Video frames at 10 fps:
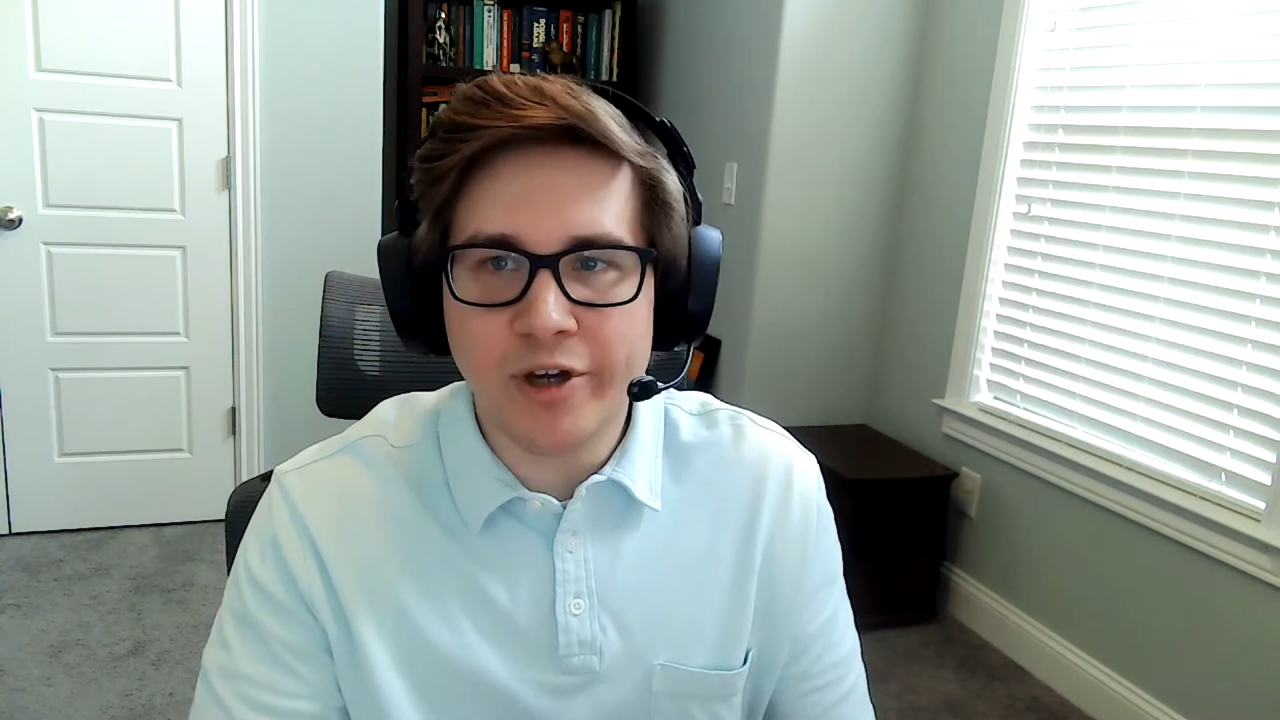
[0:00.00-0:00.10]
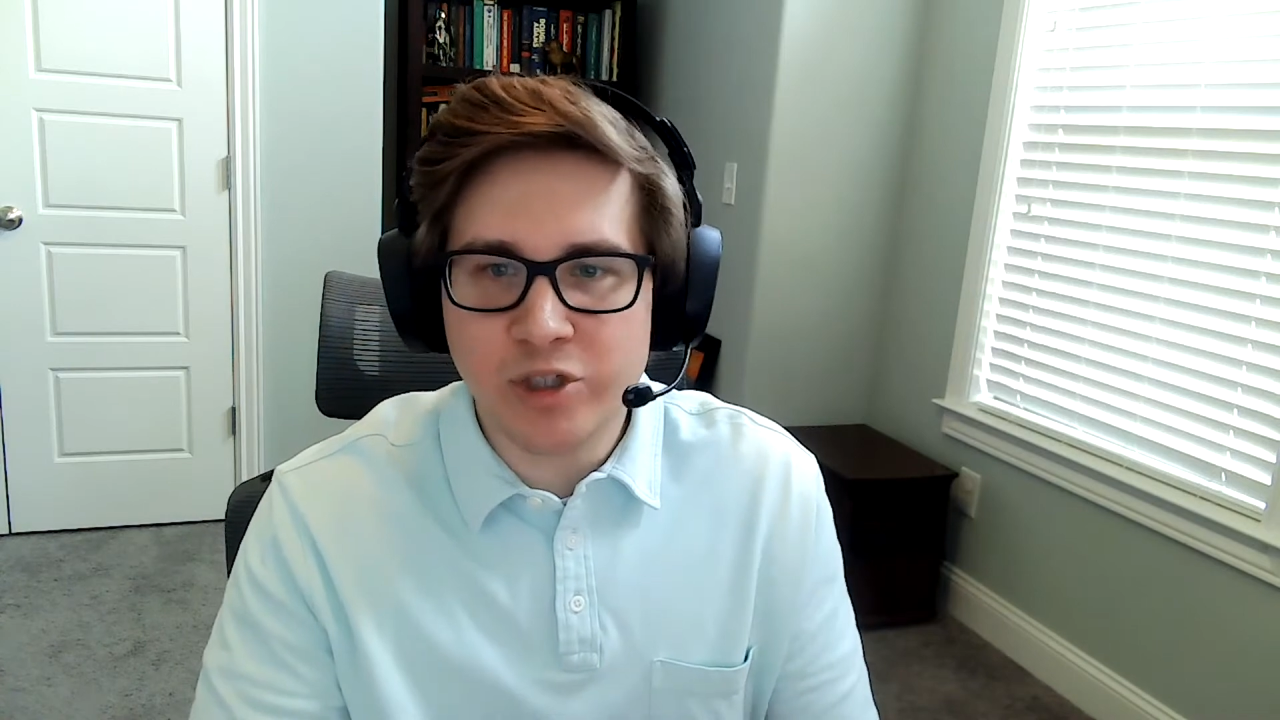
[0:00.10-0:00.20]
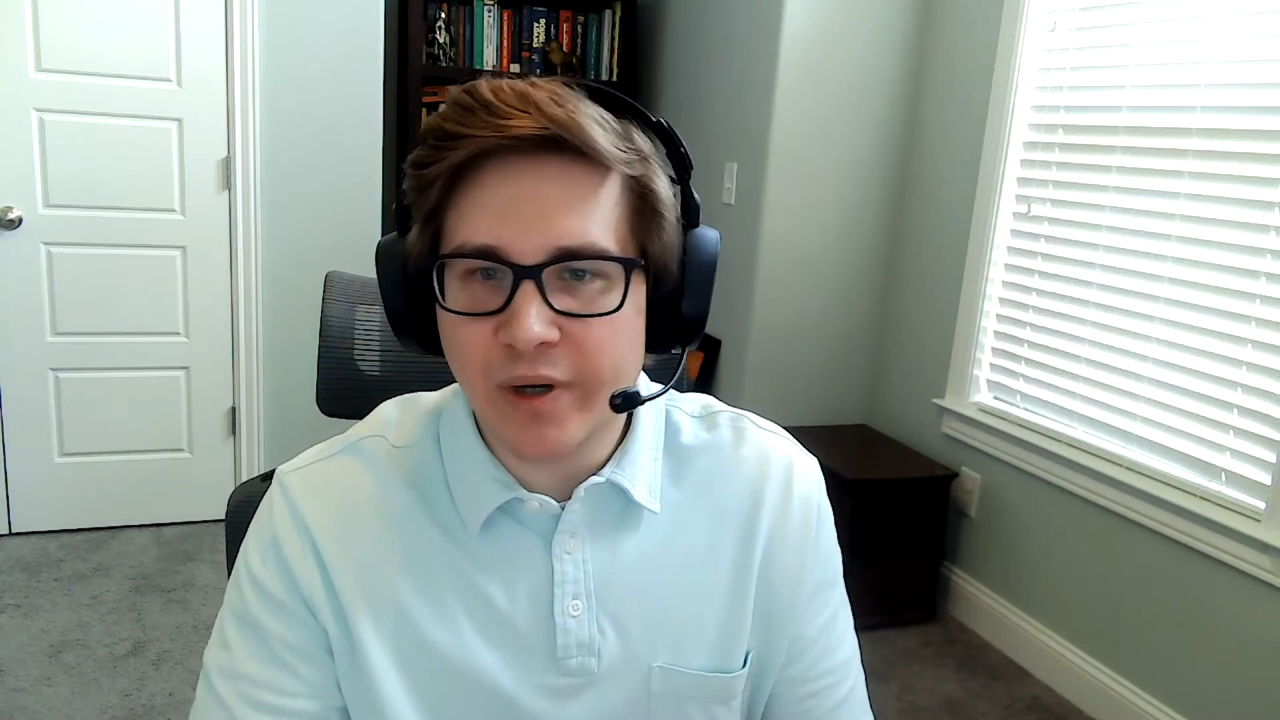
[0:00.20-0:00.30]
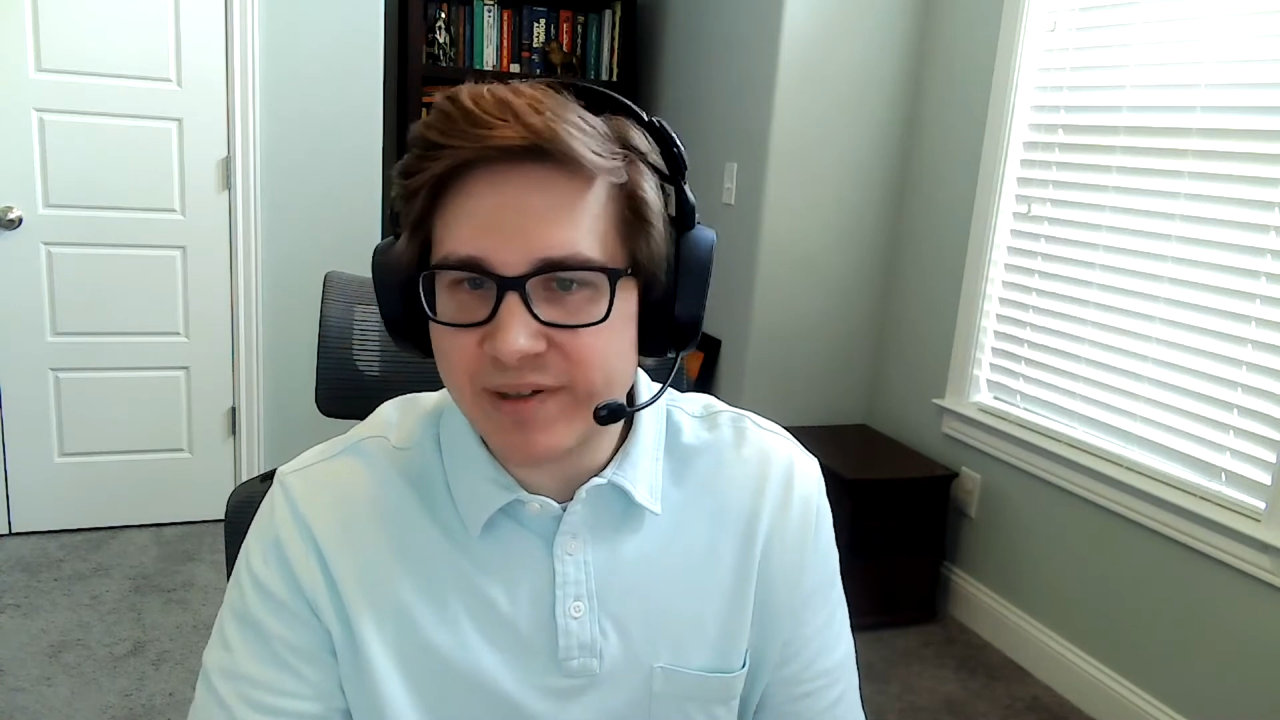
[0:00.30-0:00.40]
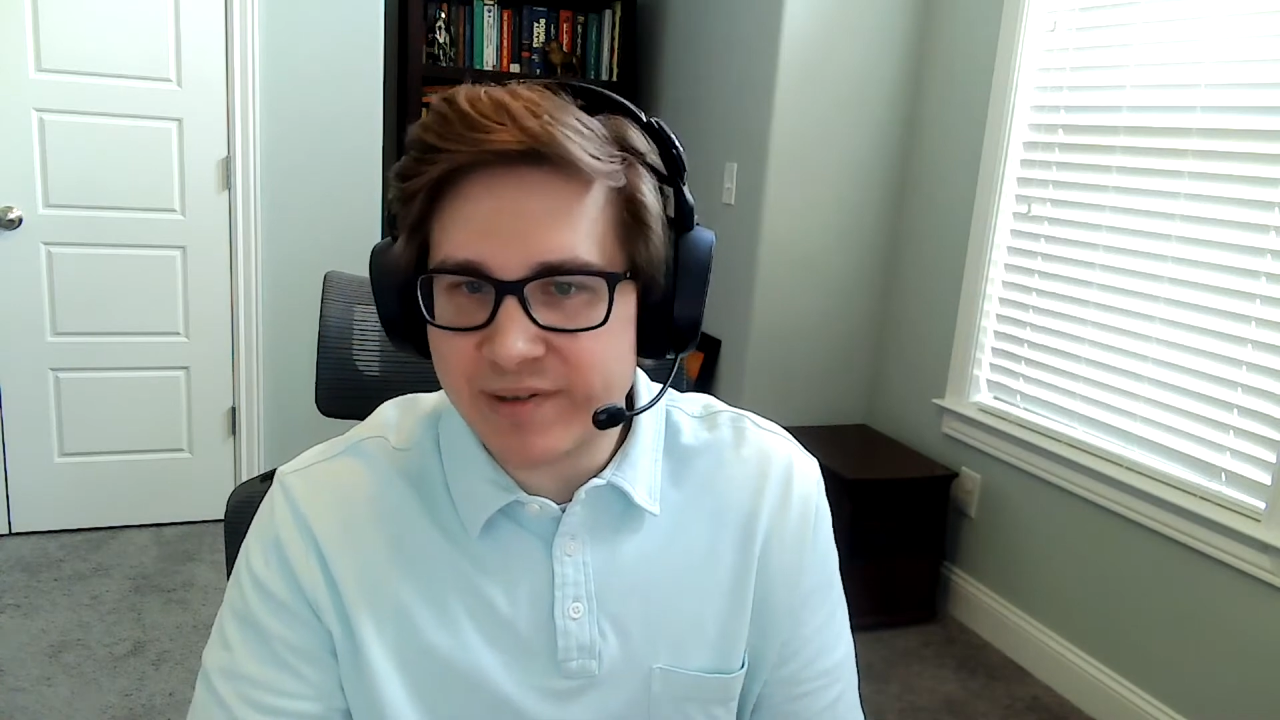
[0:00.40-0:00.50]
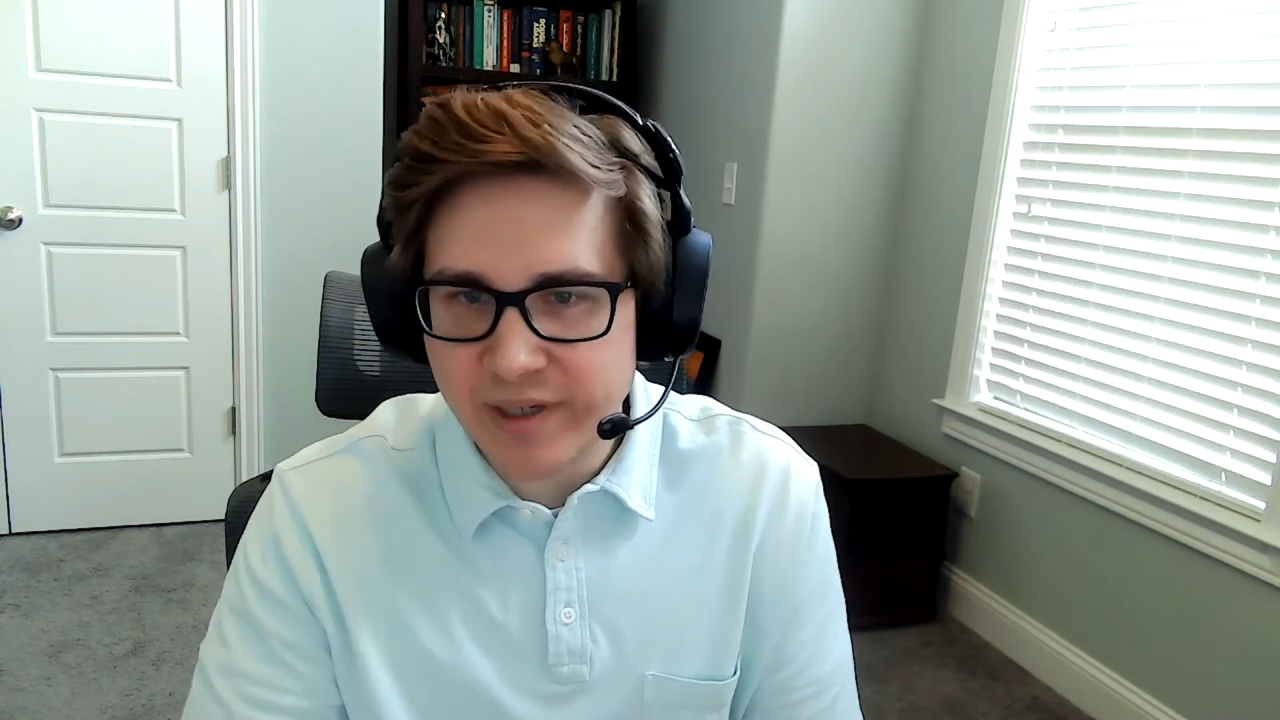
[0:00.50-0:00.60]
what do I